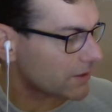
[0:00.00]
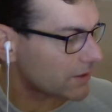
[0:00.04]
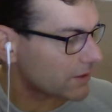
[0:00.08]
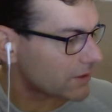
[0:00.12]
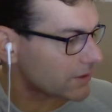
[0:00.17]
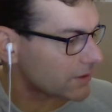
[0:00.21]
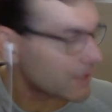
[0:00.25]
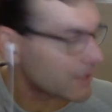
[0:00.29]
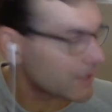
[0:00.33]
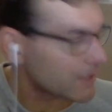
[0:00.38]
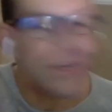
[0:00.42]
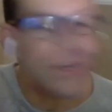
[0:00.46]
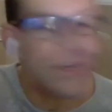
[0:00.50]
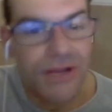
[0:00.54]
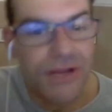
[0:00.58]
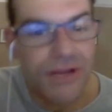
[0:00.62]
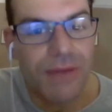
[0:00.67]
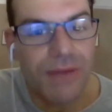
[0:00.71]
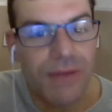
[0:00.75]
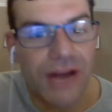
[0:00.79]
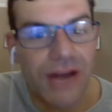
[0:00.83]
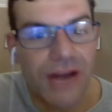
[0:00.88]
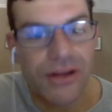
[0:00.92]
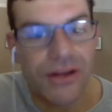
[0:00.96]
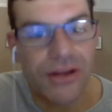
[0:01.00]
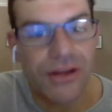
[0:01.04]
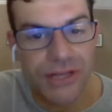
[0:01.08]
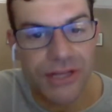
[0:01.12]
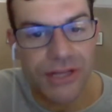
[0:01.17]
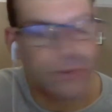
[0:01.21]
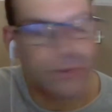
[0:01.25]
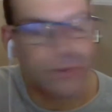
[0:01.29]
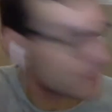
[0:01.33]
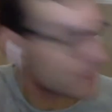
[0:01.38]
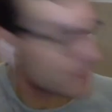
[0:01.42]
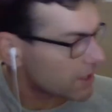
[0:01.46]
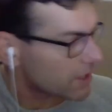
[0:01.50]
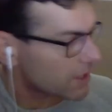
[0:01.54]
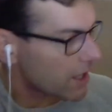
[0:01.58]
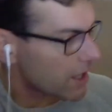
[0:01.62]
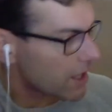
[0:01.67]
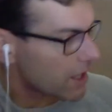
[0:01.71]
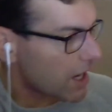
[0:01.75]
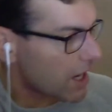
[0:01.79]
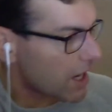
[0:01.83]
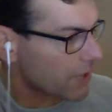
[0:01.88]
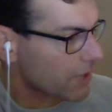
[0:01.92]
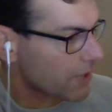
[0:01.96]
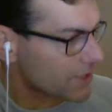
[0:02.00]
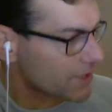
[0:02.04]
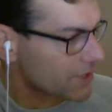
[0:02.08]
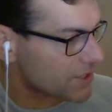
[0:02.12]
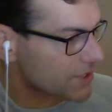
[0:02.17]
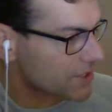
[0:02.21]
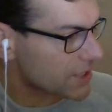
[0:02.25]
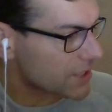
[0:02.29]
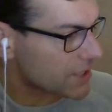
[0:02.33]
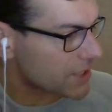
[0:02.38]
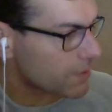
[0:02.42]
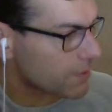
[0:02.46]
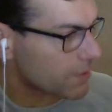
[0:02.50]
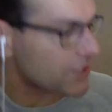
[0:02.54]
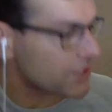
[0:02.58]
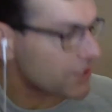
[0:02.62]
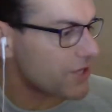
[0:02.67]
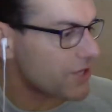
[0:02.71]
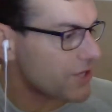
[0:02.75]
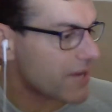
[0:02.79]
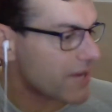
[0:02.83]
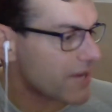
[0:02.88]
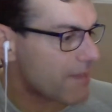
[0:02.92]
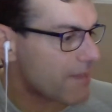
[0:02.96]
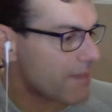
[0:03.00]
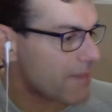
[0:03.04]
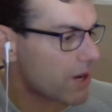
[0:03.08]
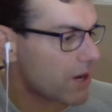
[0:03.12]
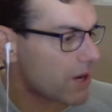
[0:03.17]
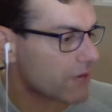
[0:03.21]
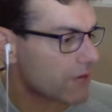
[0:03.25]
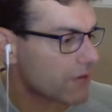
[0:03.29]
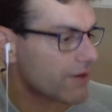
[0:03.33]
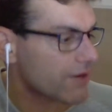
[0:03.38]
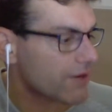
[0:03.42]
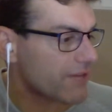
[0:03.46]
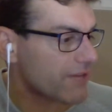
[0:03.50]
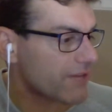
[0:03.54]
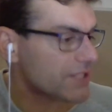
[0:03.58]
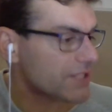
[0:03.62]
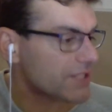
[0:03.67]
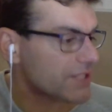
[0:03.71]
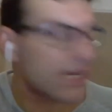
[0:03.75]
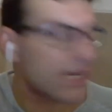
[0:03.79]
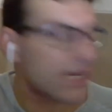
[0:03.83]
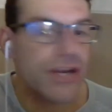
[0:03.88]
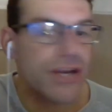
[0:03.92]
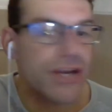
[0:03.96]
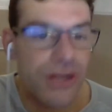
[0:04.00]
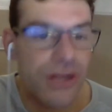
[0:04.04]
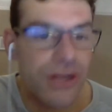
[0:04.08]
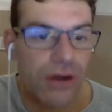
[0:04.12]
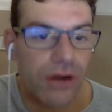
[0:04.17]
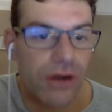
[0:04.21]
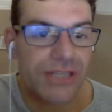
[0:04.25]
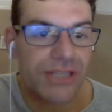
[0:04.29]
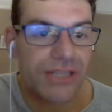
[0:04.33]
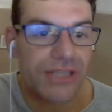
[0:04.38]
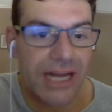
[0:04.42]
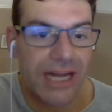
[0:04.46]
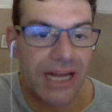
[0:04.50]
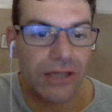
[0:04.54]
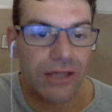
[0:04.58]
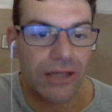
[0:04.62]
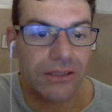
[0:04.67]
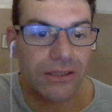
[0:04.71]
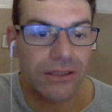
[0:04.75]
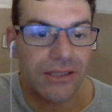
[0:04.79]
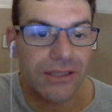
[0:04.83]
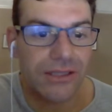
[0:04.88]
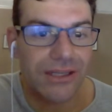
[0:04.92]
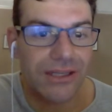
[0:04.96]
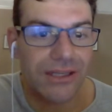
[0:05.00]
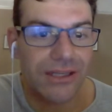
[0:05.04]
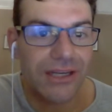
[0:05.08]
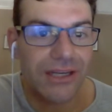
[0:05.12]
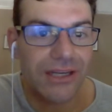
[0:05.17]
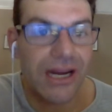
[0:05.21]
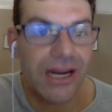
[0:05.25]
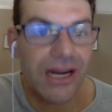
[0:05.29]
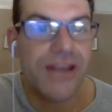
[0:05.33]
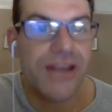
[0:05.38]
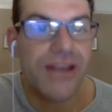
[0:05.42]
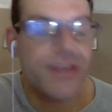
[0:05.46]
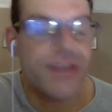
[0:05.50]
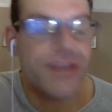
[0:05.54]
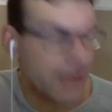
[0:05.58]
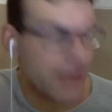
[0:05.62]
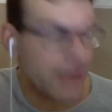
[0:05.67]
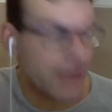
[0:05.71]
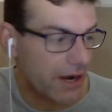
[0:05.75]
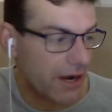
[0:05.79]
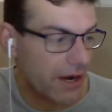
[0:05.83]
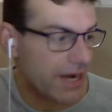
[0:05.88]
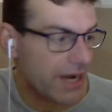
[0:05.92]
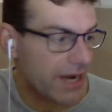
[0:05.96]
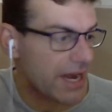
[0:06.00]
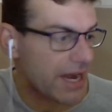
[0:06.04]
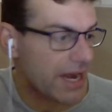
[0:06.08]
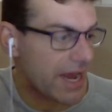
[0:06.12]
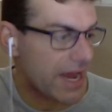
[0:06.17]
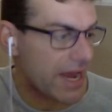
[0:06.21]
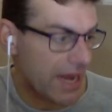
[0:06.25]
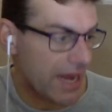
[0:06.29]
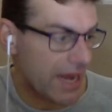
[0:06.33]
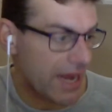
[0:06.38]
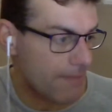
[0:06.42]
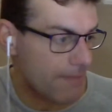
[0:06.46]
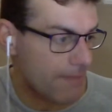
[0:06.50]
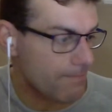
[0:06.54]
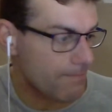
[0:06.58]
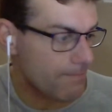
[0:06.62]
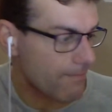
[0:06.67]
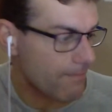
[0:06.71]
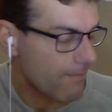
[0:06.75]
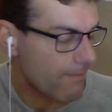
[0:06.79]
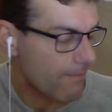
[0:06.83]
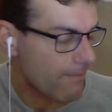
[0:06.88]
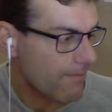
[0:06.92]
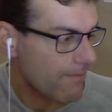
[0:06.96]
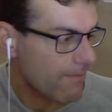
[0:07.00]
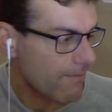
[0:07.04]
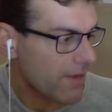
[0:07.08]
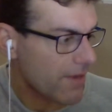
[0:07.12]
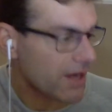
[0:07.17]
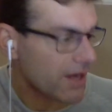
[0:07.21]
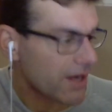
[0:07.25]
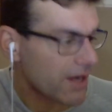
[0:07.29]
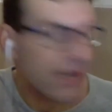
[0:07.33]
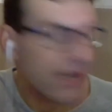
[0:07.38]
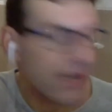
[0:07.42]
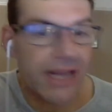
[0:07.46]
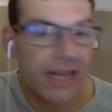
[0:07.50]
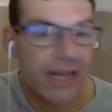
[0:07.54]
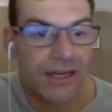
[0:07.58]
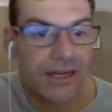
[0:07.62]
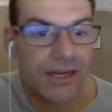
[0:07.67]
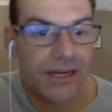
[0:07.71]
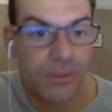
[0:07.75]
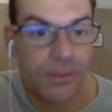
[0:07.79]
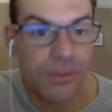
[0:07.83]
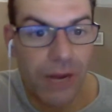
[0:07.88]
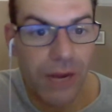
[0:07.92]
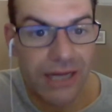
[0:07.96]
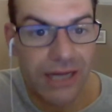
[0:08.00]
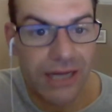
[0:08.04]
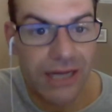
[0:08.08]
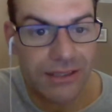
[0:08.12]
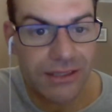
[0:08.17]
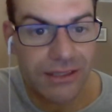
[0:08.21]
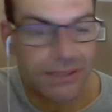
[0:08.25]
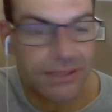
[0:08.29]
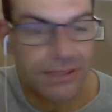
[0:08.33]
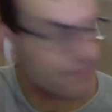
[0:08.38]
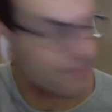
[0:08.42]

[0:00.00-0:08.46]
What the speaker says: And you might know these ones. Question 6. Which UK parkrun events are not held at 9 a.m.? England and Wales,